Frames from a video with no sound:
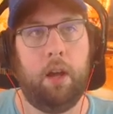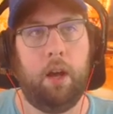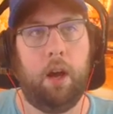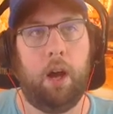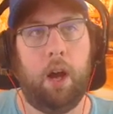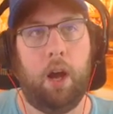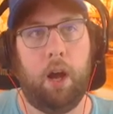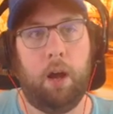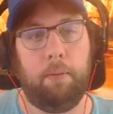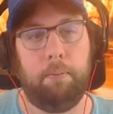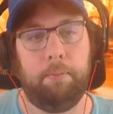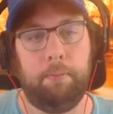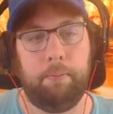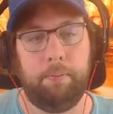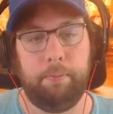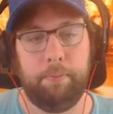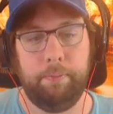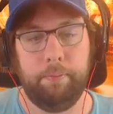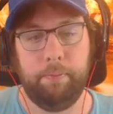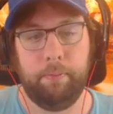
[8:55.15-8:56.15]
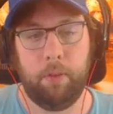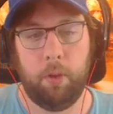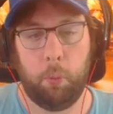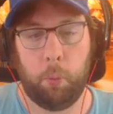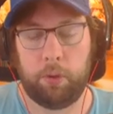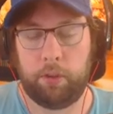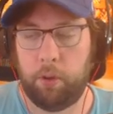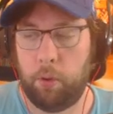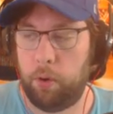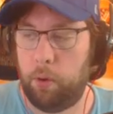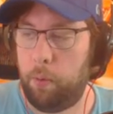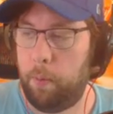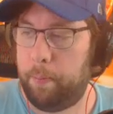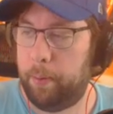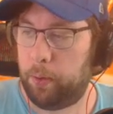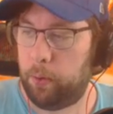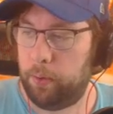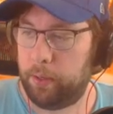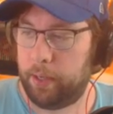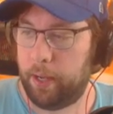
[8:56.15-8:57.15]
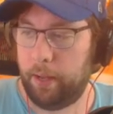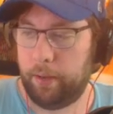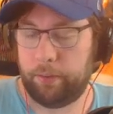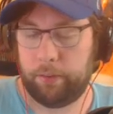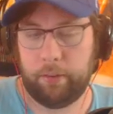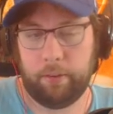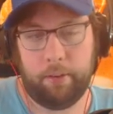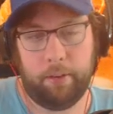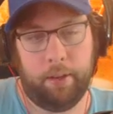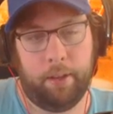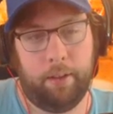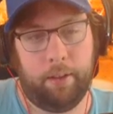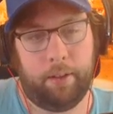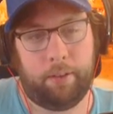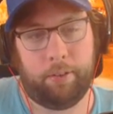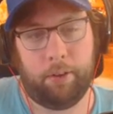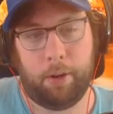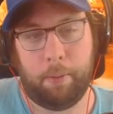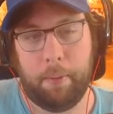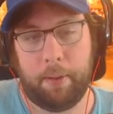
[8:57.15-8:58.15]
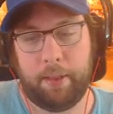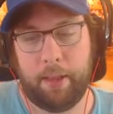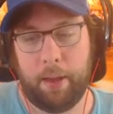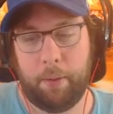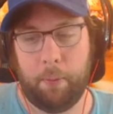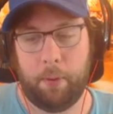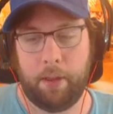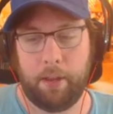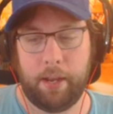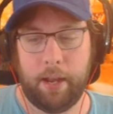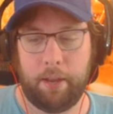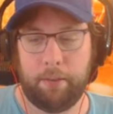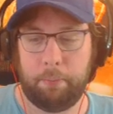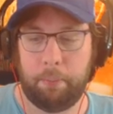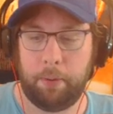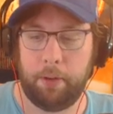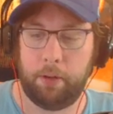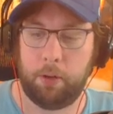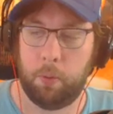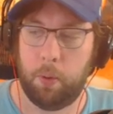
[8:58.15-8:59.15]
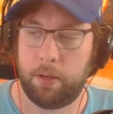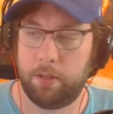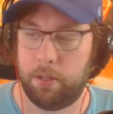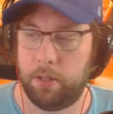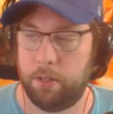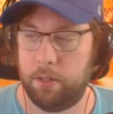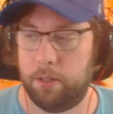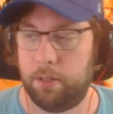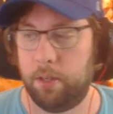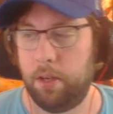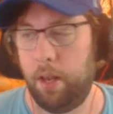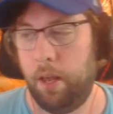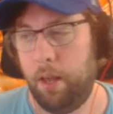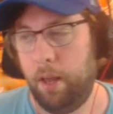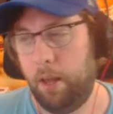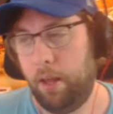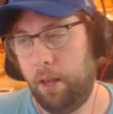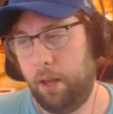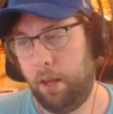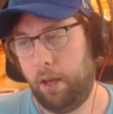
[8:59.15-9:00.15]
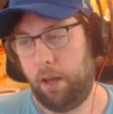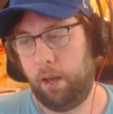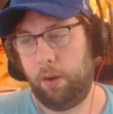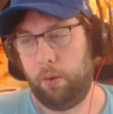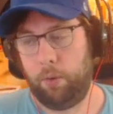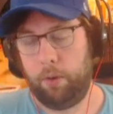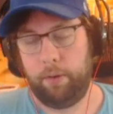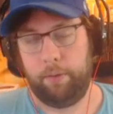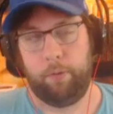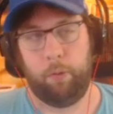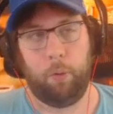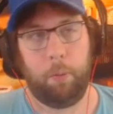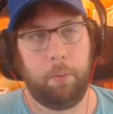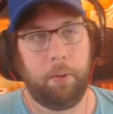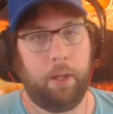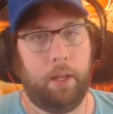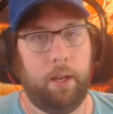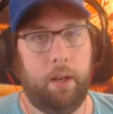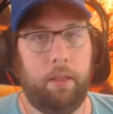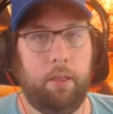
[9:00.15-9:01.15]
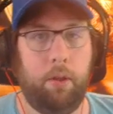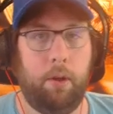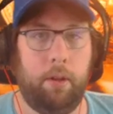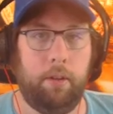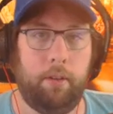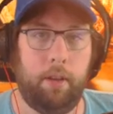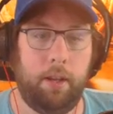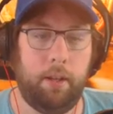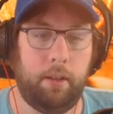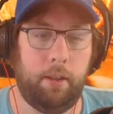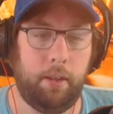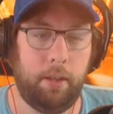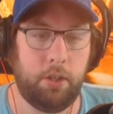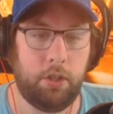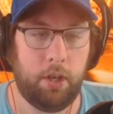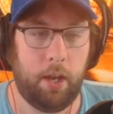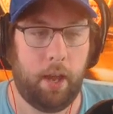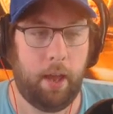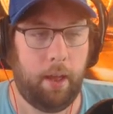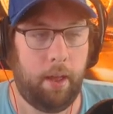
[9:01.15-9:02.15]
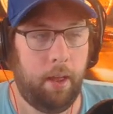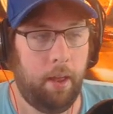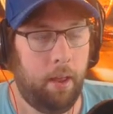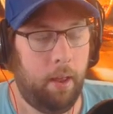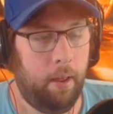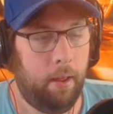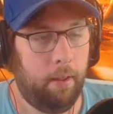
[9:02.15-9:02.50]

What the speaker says: What's going on with Bitcoin, guys? Let's talk about that while you guys put your questions or your formulated thoughts into the chat.